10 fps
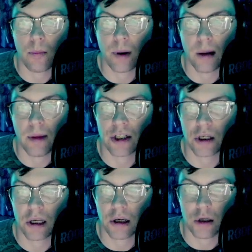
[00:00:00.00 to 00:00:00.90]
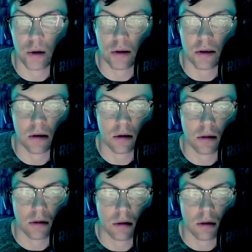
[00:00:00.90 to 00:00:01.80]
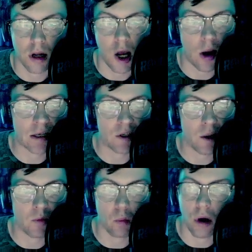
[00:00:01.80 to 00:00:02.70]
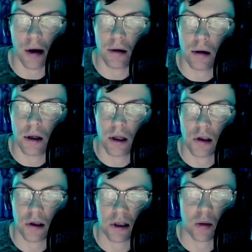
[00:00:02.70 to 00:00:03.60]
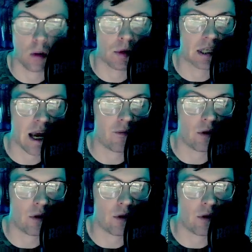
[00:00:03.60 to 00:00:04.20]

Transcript: parametric EQs. Oh, I skipped one. So this one was after